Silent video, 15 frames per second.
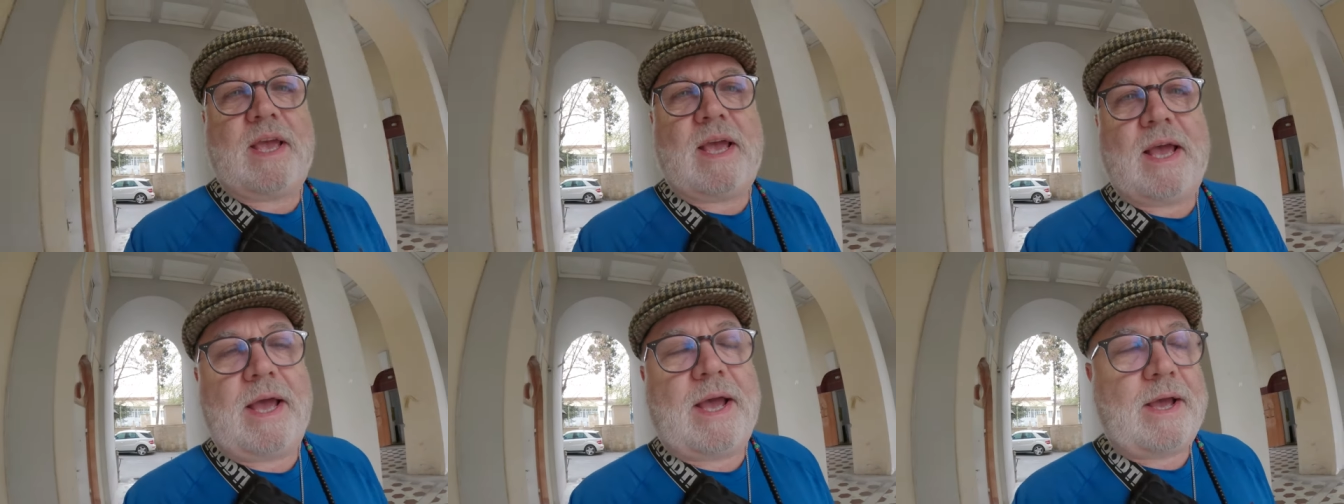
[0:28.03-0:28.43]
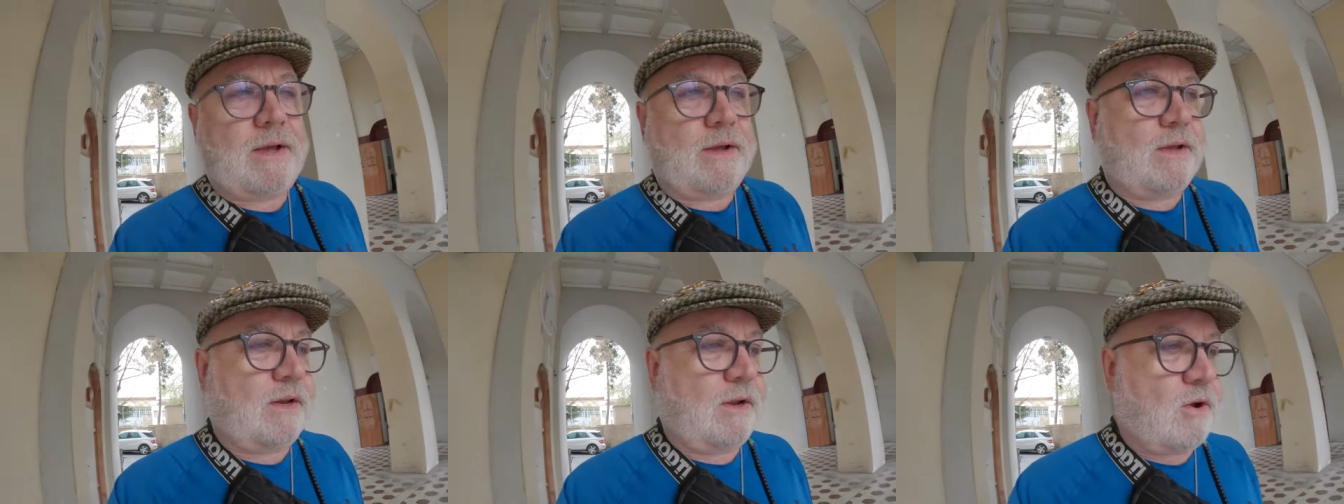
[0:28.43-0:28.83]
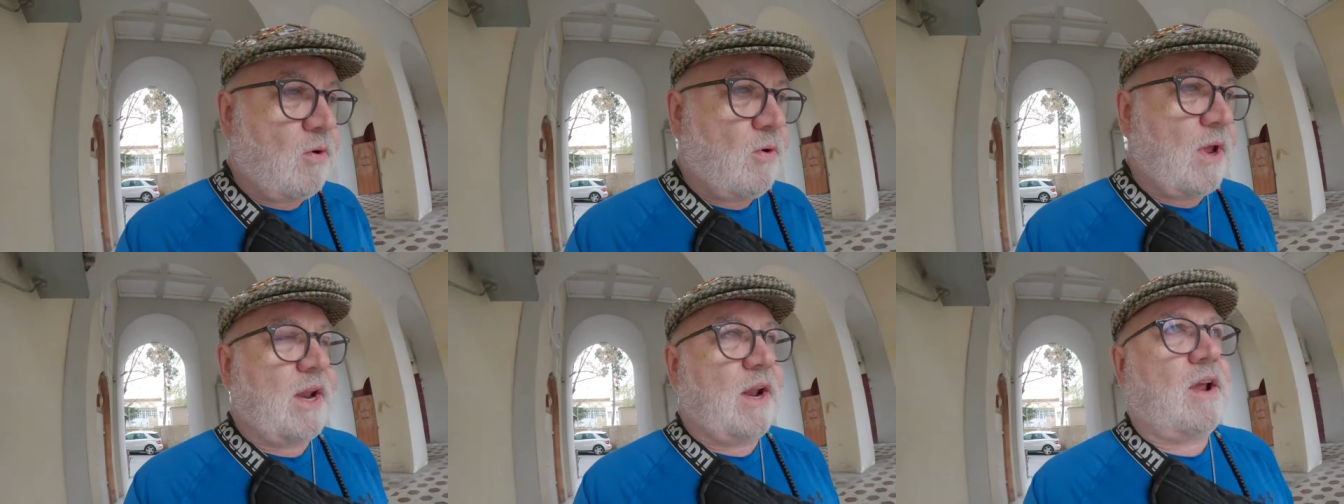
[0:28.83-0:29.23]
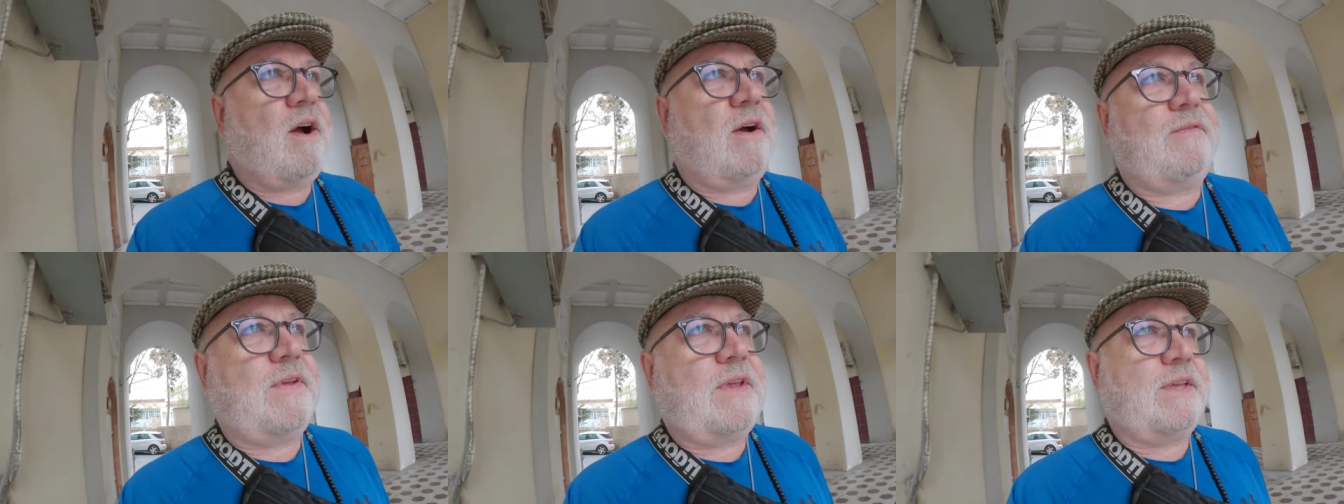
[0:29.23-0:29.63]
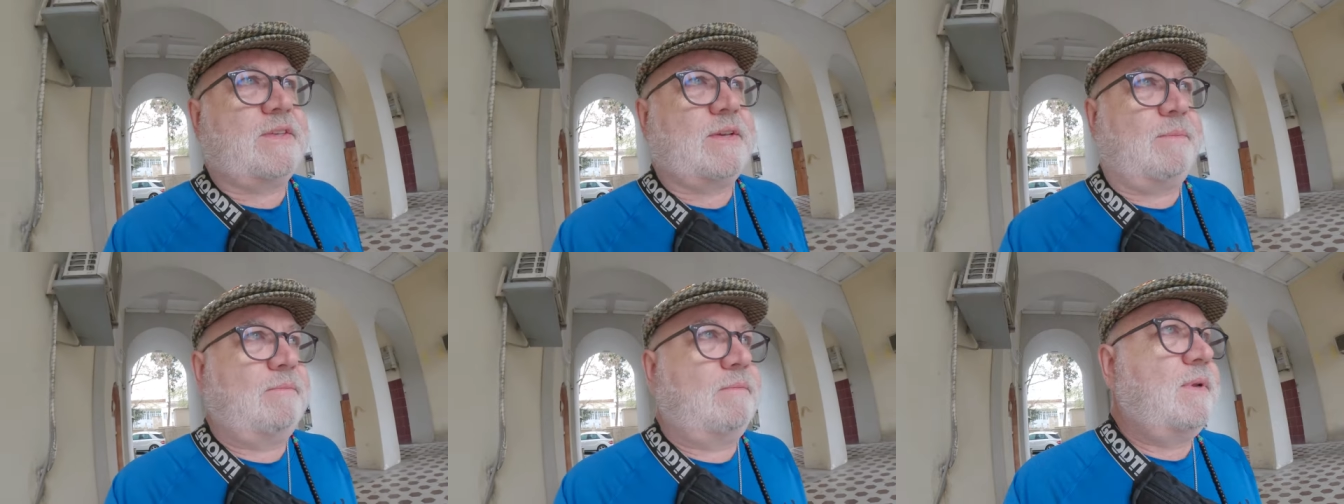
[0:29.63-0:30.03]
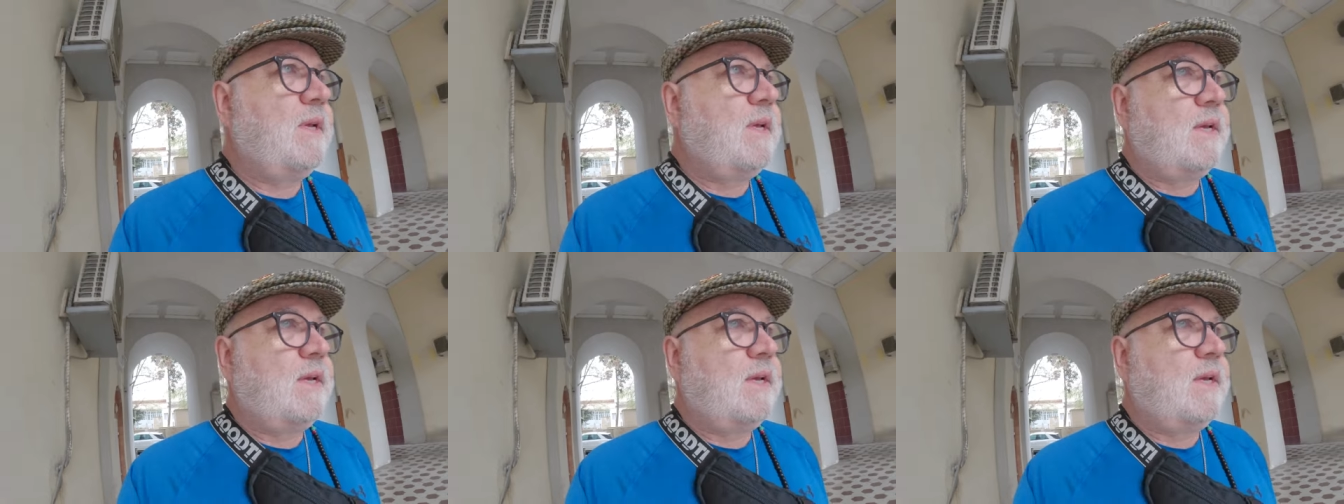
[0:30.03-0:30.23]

I'm gonna go get a coffee, some